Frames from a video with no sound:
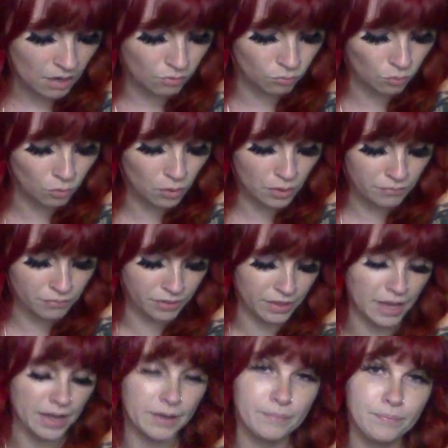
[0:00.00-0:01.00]
rule of
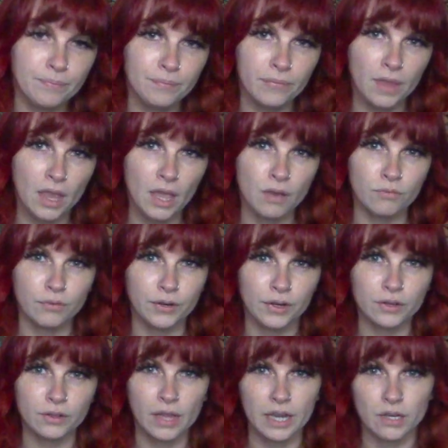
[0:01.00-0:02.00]
thumb for
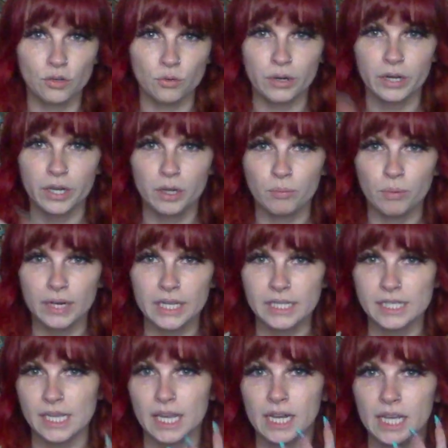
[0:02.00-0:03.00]
your like Nordic
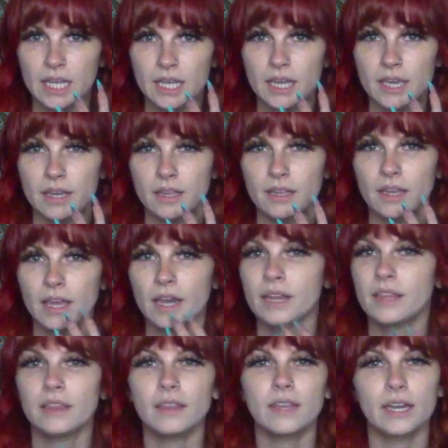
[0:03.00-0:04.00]
breeds,
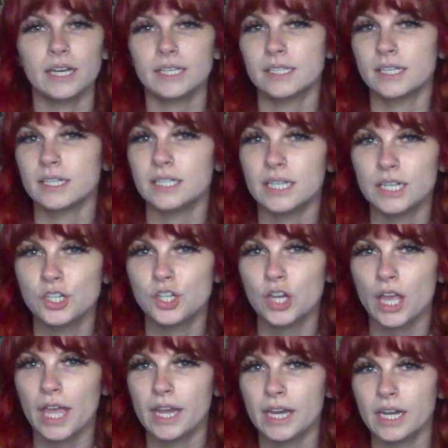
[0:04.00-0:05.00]
anything that needs a
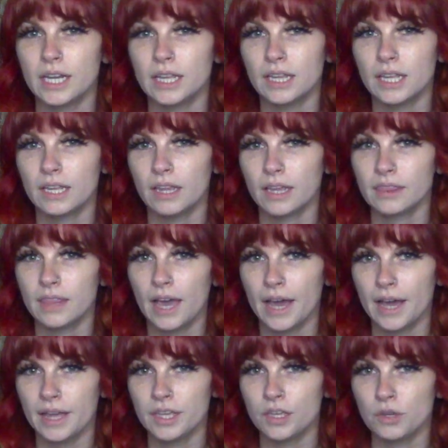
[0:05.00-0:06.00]
de-shed, anything like
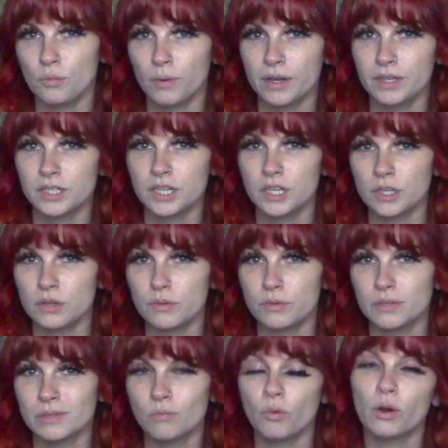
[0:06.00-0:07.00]
that, you want to
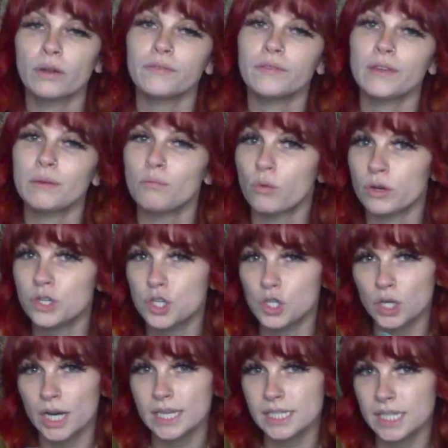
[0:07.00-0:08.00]
use more of a
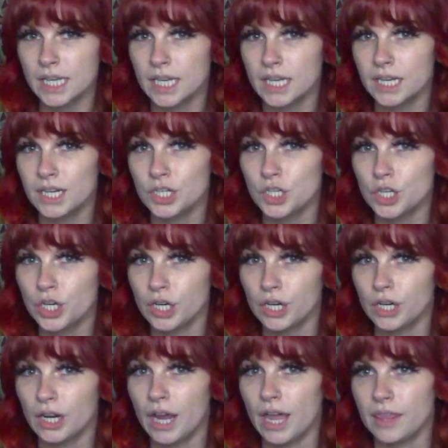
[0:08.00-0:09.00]
moisturizing
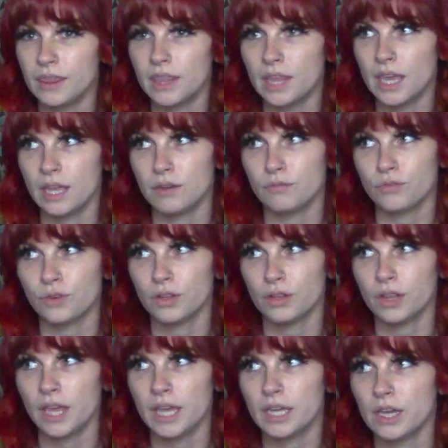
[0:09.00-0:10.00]
conditioner. And then for
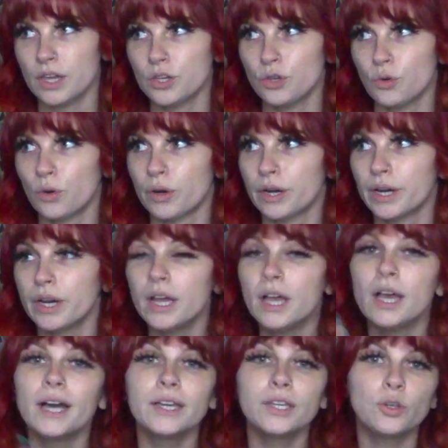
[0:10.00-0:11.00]
like your
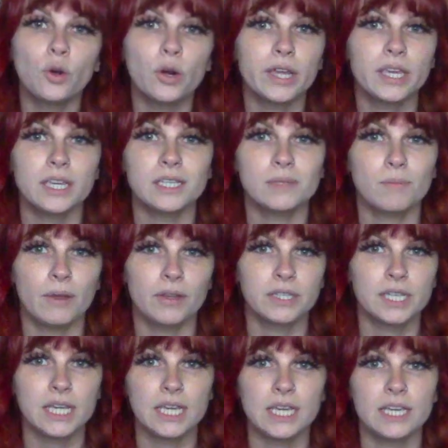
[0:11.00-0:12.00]
Yorkies,
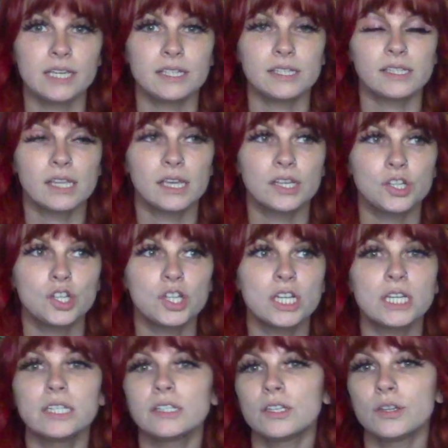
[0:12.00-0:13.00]
Maltese,
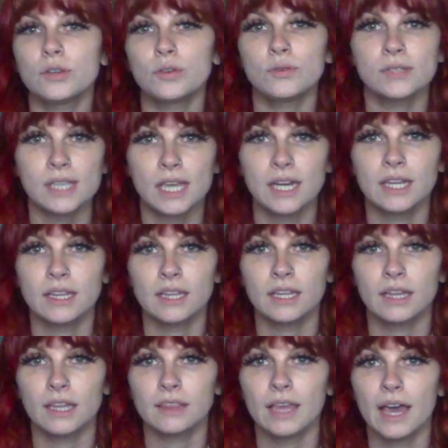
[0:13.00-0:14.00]
Shih Tzus, anything
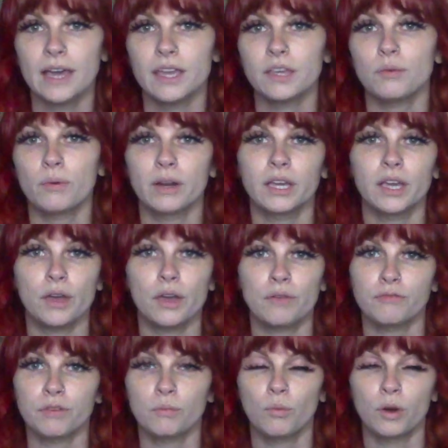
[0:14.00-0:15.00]
like that, you want to go
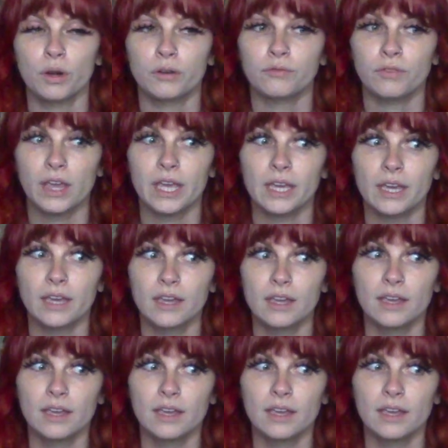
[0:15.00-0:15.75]
for more of like